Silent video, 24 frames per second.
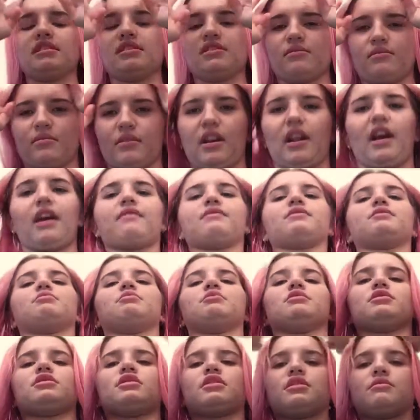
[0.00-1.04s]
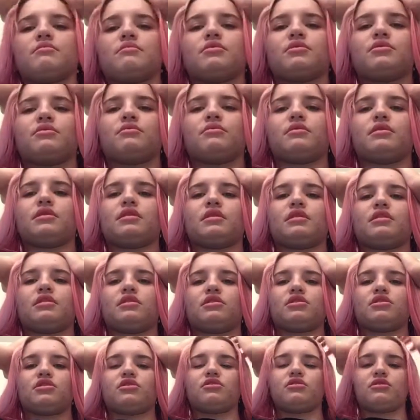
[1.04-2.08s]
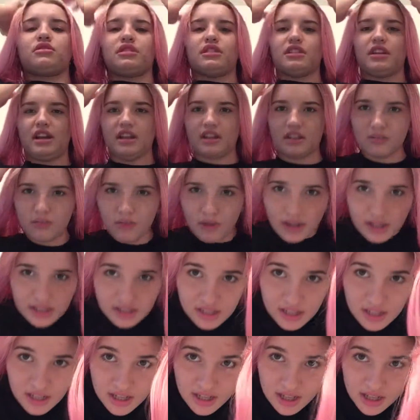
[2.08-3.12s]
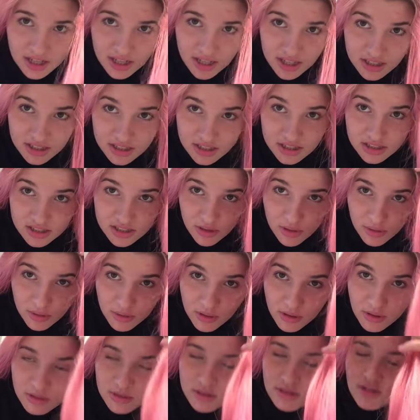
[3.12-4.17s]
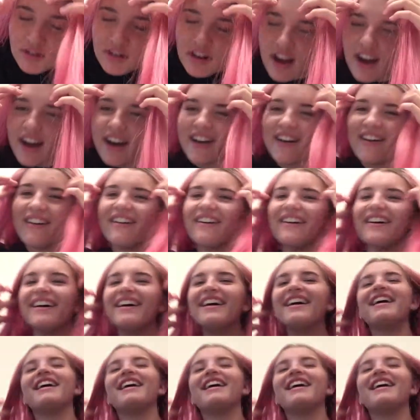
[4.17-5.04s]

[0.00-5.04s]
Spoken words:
so I'm gonna have to put shampoo and conditioner in anyways. It's so gross right now.